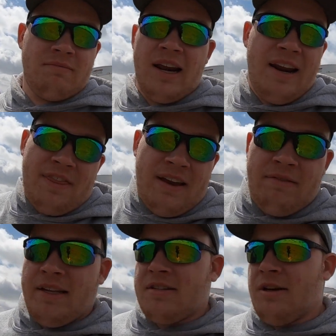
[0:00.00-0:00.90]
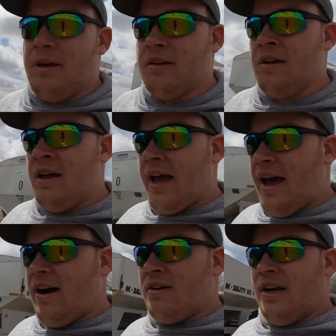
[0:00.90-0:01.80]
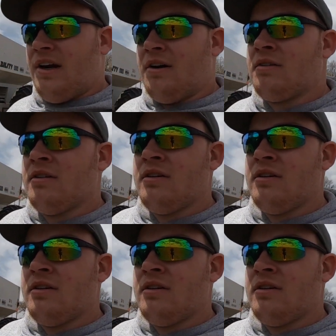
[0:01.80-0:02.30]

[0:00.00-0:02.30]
anything that's going to be out here